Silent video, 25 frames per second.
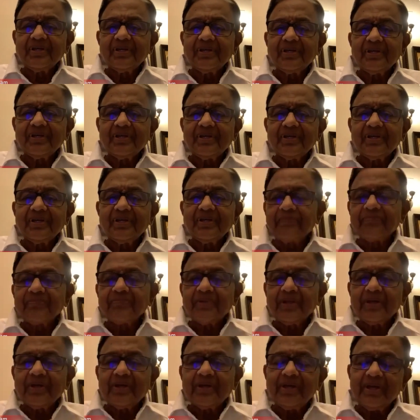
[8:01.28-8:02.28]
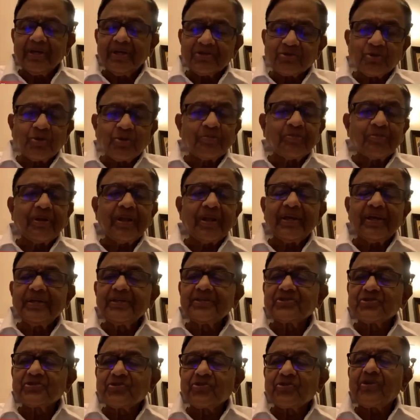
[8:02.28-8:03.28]
work. He has to ply
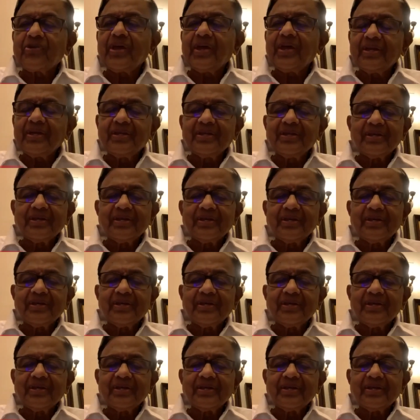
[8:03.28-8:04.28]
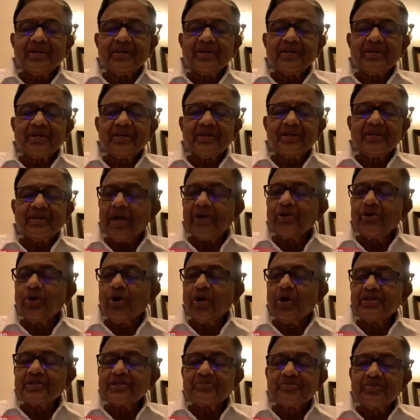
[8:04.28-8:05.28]
his trade. He has to carry
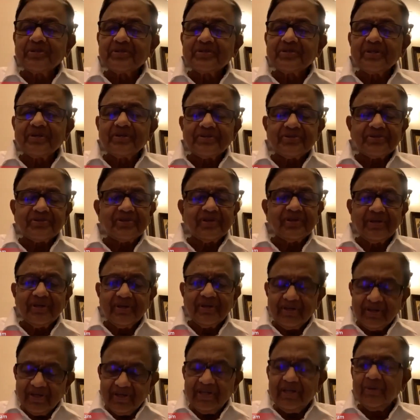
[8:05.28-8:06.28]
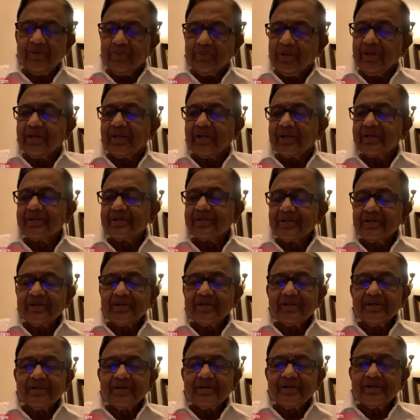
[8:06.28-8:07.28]
on his business. He will,
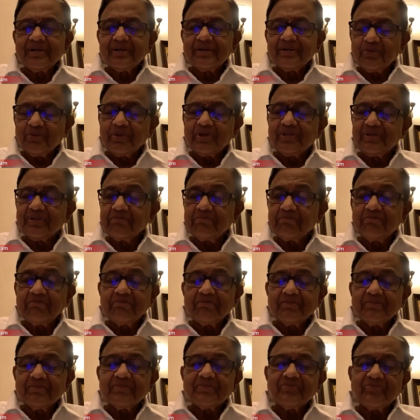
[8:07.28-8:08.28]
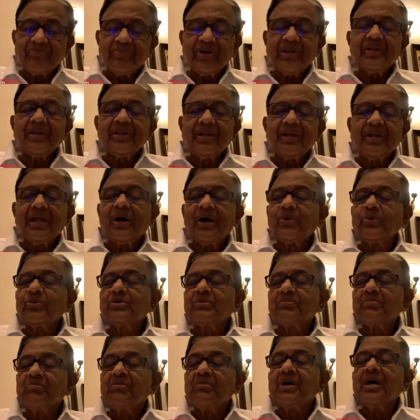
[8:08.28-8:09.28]
with very
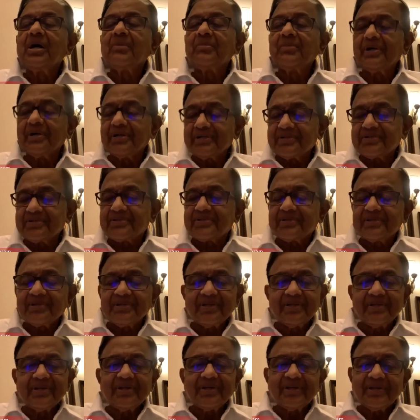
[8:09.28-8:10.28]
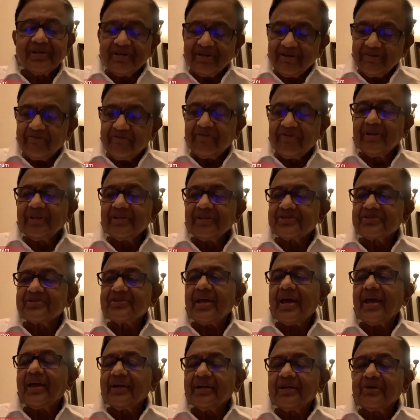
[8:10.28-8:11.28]
loud murmurs, fill his
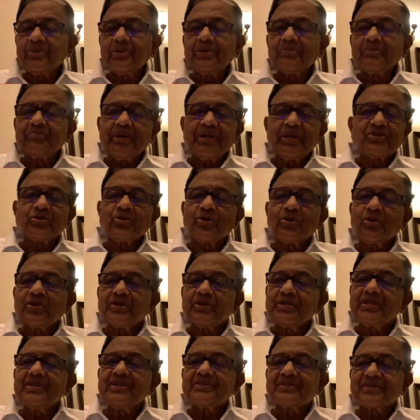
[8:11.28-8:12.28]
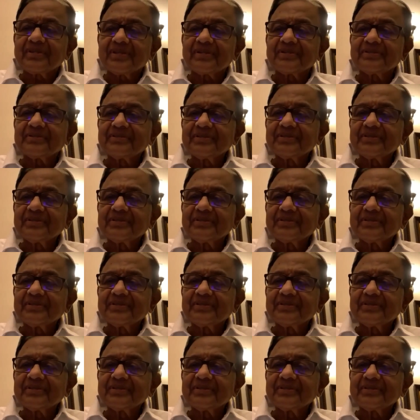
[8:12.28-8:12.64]
tank with petrol or diesel.